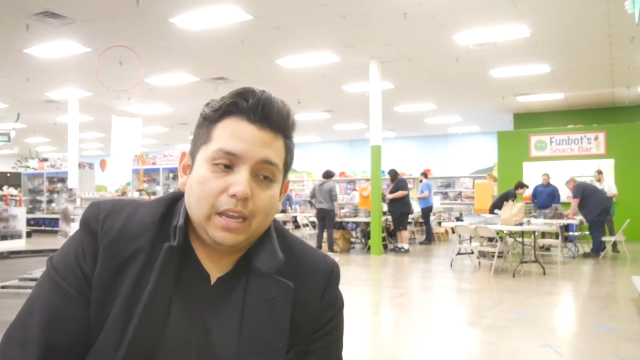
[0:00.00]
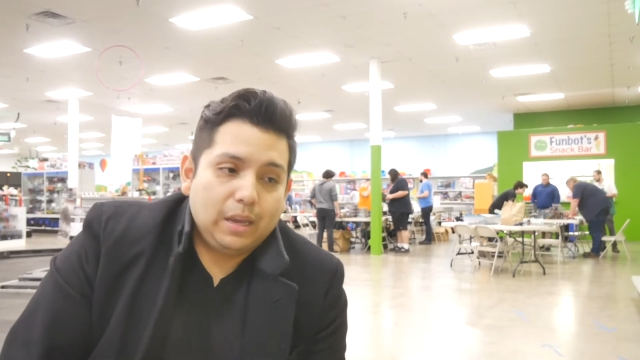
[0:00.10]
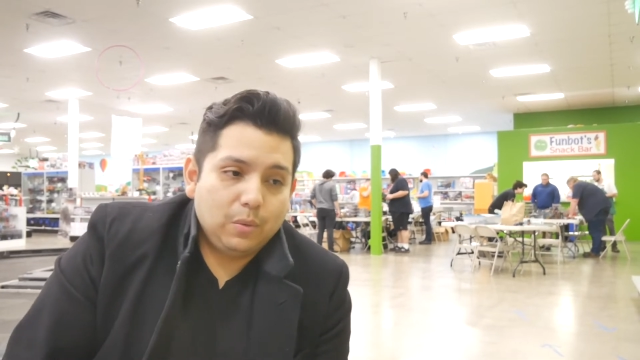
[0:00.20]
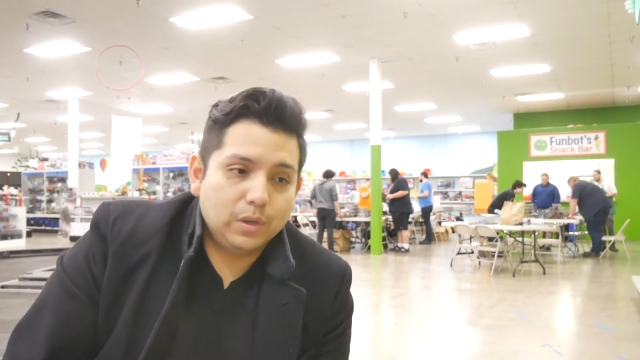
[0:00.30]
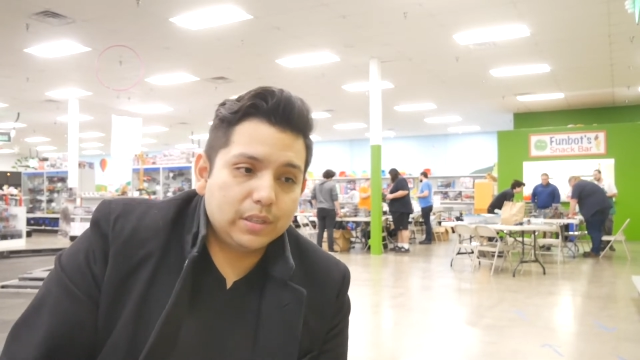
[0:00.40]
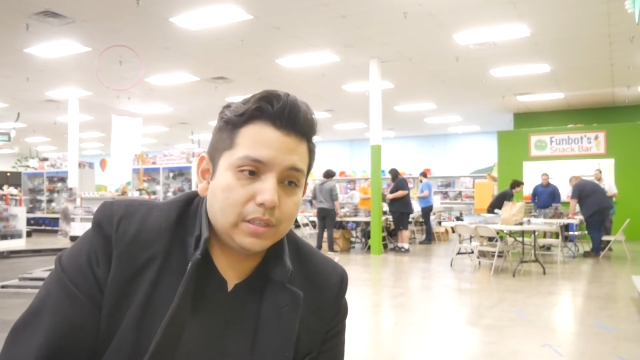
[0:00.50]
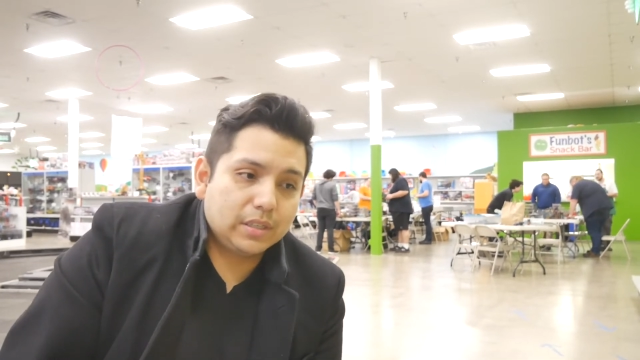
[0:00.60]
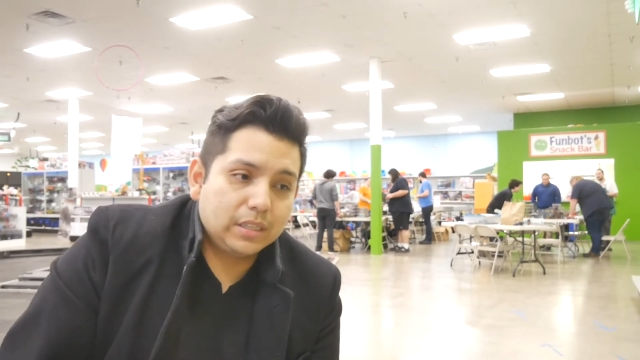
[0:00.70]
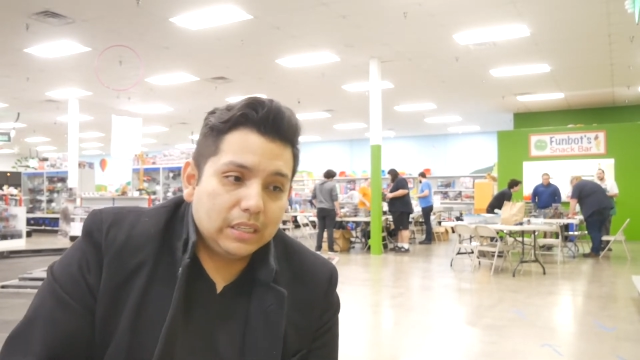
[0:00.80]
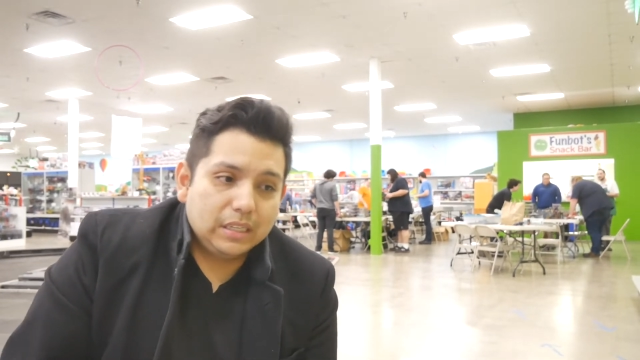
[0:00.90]
It
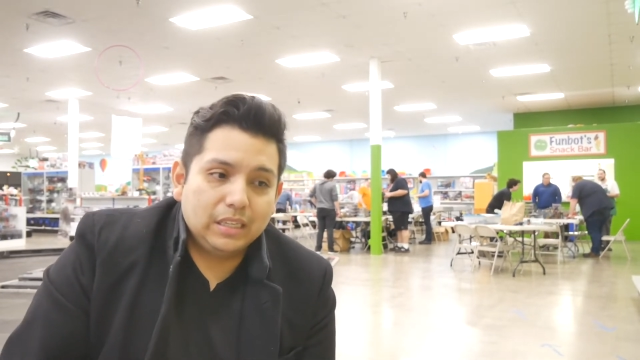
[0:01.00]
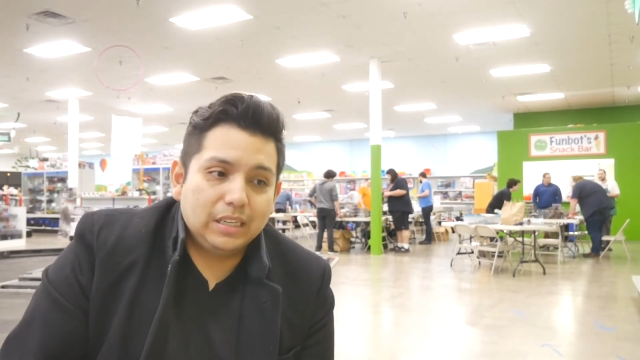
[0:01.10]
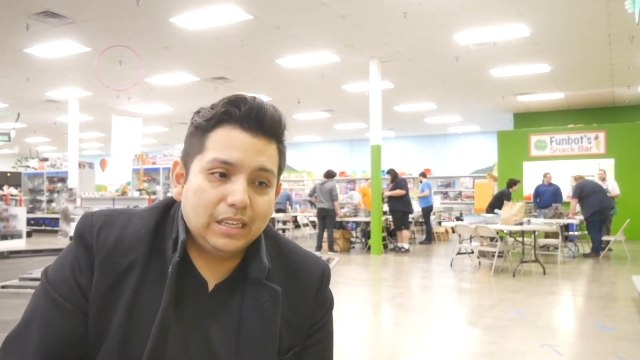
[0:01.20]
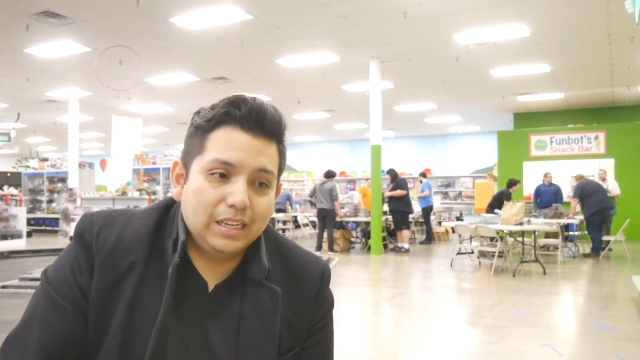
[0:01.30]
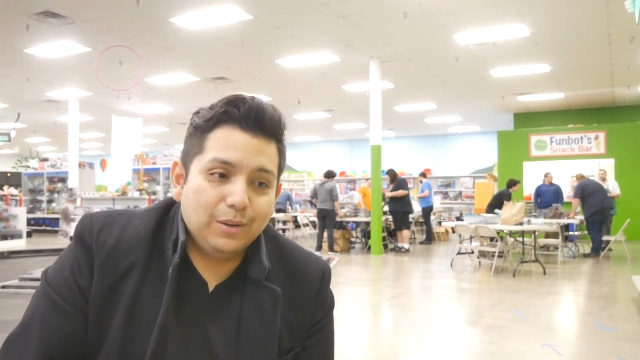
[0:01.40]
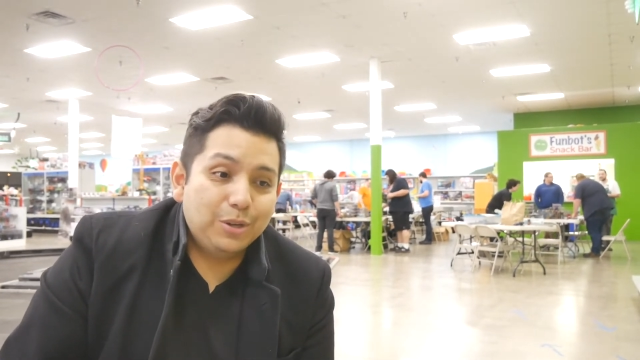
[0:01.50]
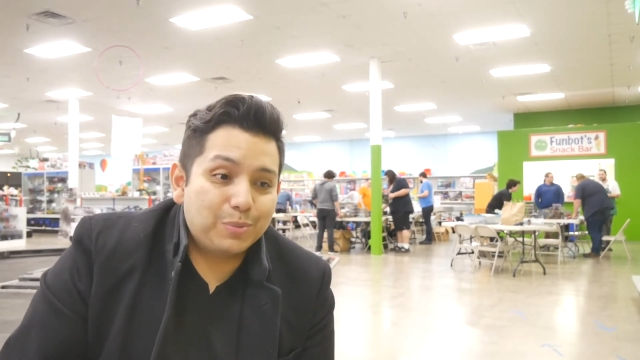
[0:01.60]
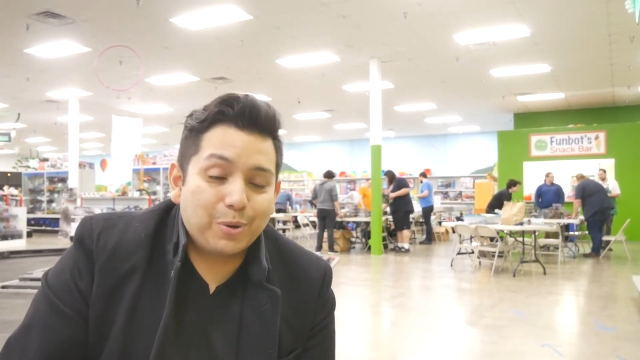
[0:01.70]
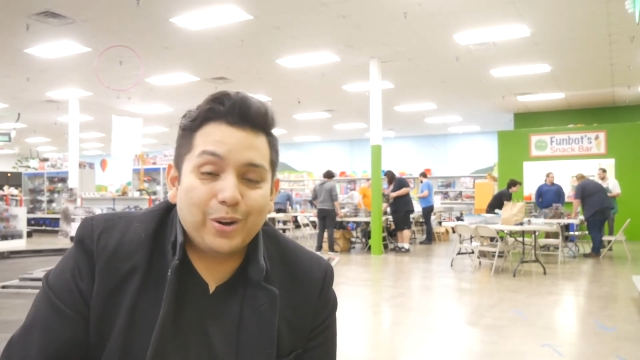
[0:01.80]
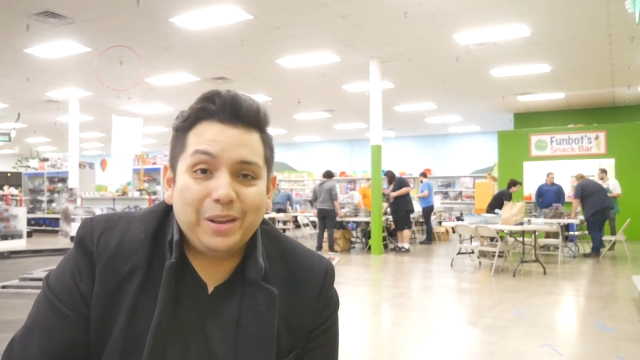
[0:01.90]
was
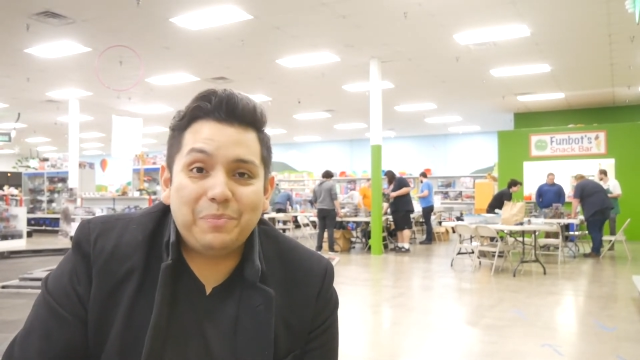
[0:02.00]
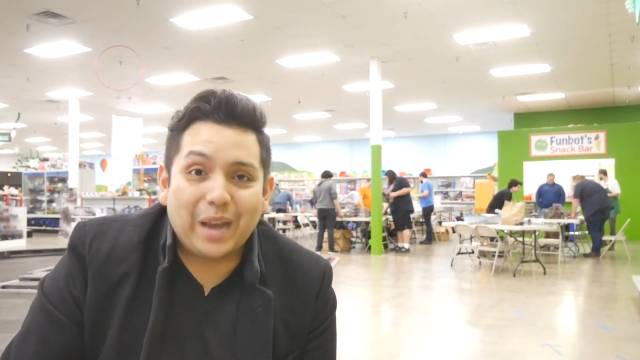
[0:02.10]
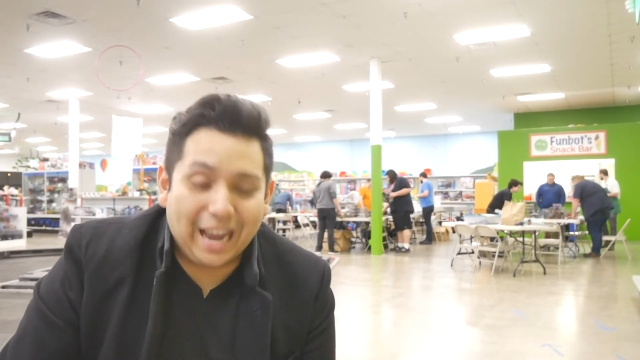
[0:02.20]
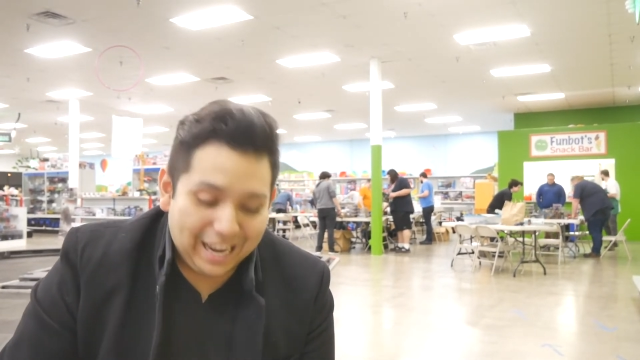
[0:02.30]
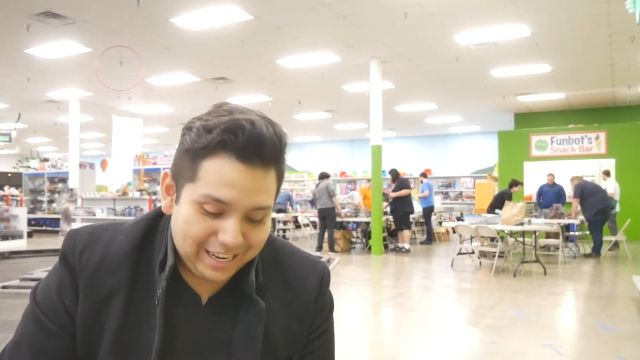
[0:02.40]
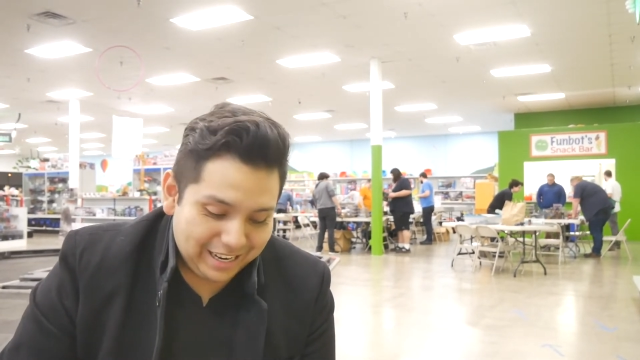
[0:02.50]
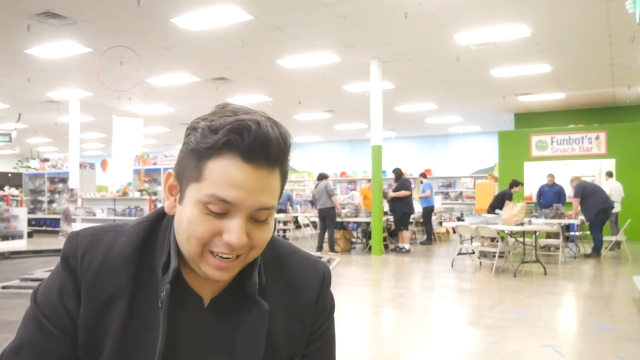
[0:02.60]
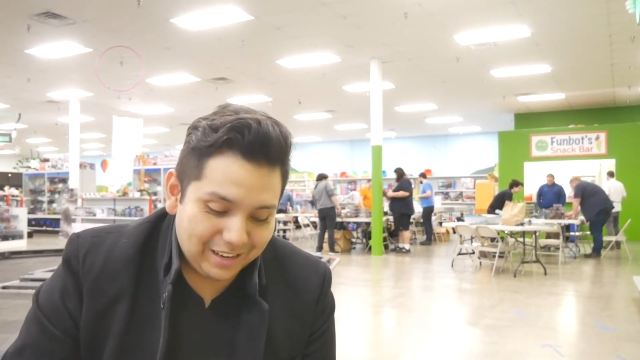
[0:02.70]
pretty bad.